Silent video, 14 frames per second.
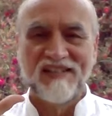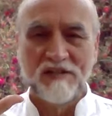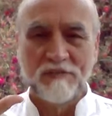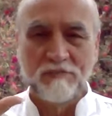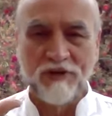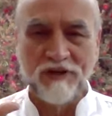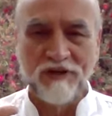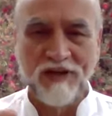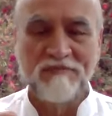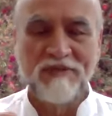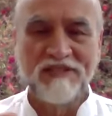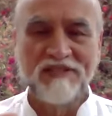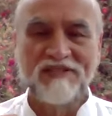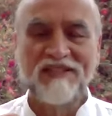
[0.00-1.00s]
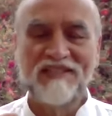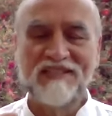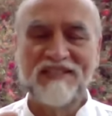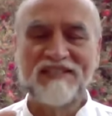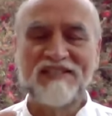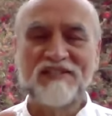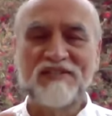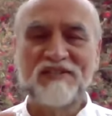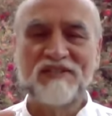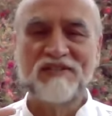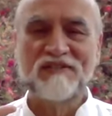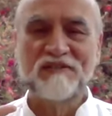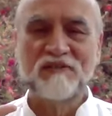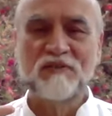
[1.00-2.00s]
and the
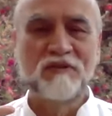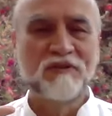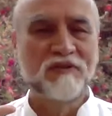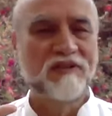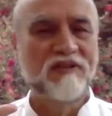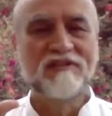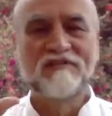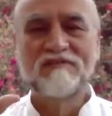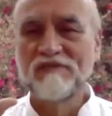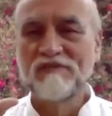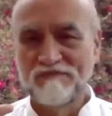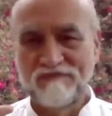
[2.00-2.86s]
paramitas, or